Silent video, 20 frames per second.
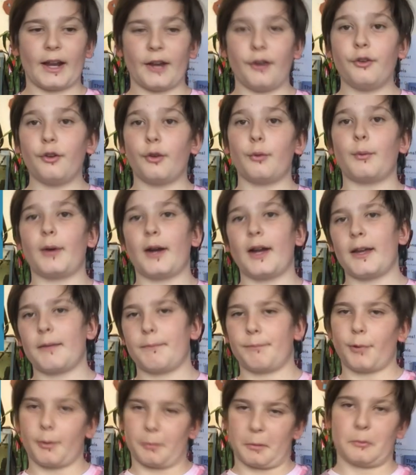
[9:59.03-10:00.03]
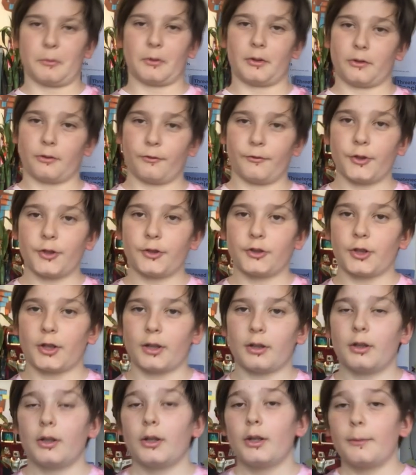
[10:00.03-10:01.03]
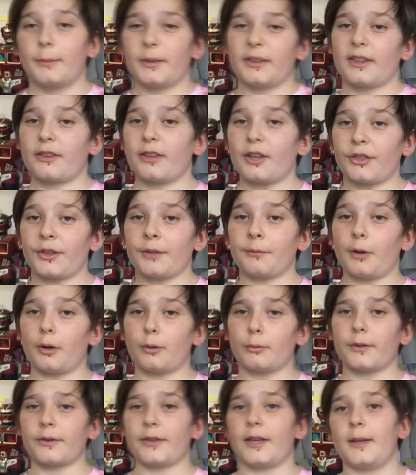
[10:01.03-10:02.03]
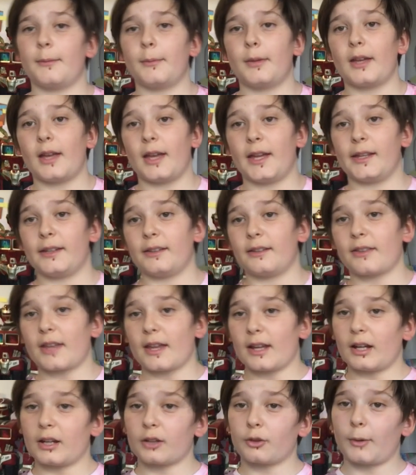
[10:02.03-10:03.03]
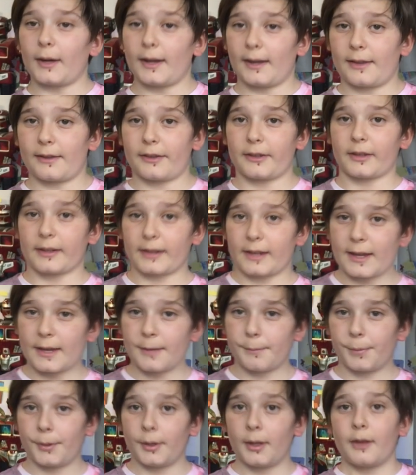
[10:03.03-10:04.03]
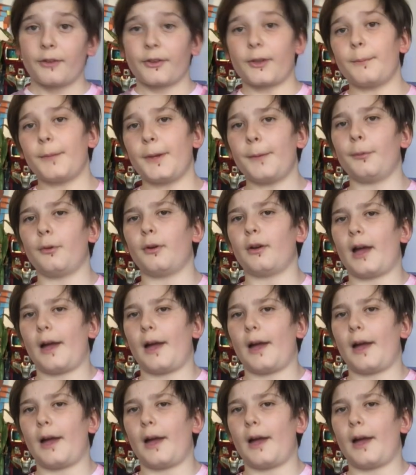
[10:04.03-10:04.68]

I don't know why, probably will in the future, but there's nothing wrong with them and they are quite easy to keep. Some people